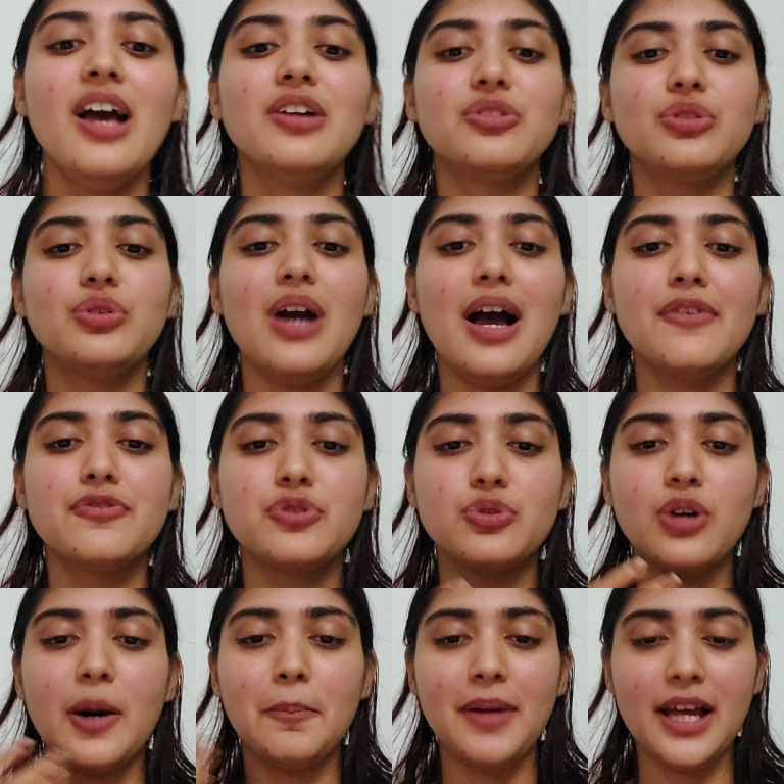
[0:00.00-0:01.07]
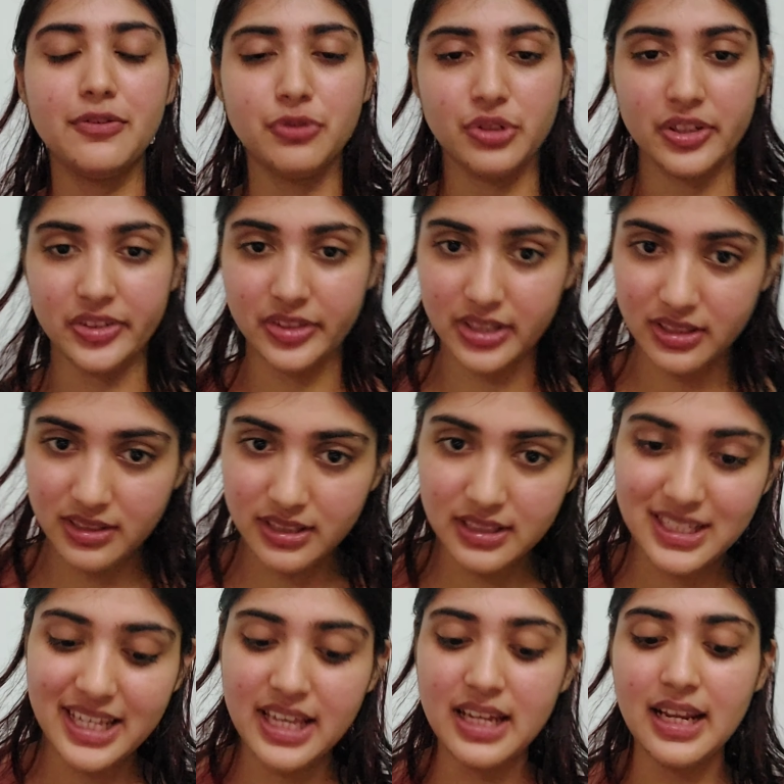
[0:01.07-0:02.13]
So you have to apply for residency
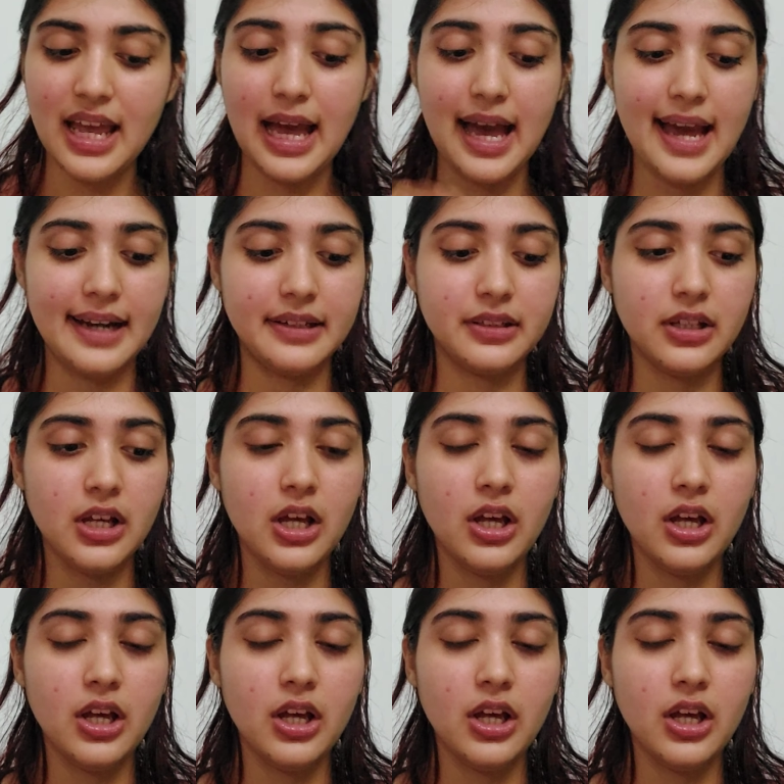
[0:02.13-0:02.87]
there, and